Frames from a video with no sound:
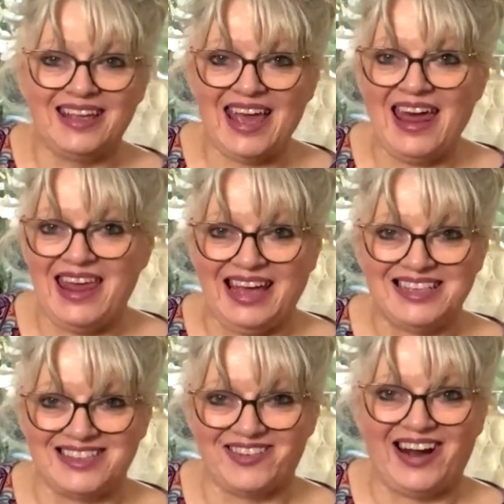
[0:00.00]
Get
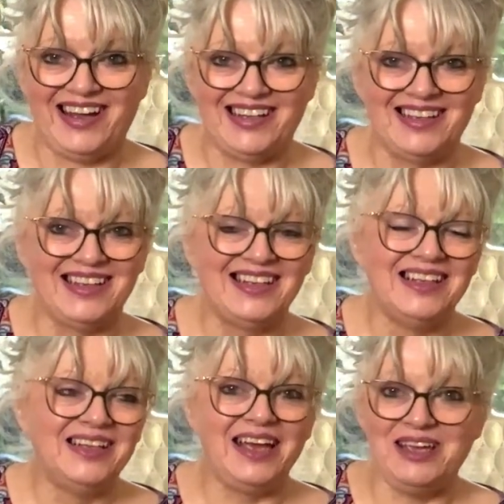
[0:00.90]
this, right?
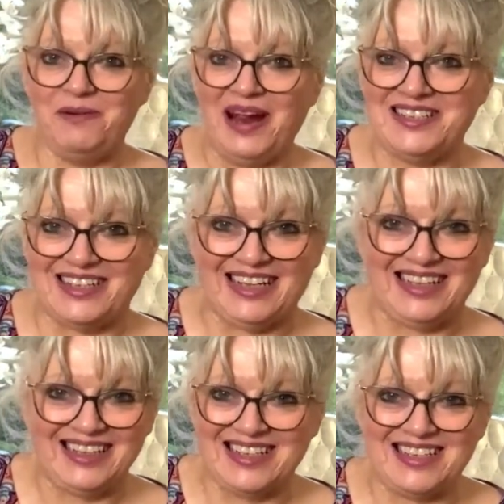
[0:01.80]
Are you
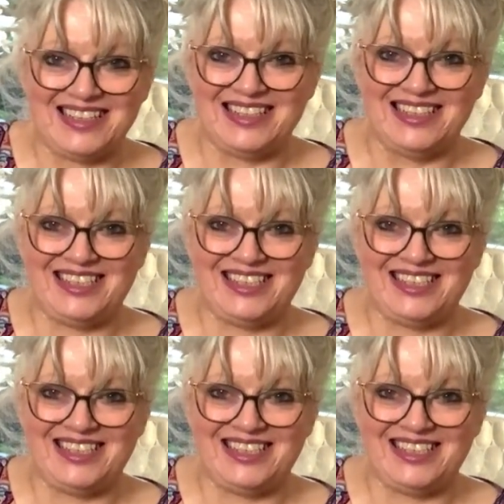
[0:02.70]
ready? Because this is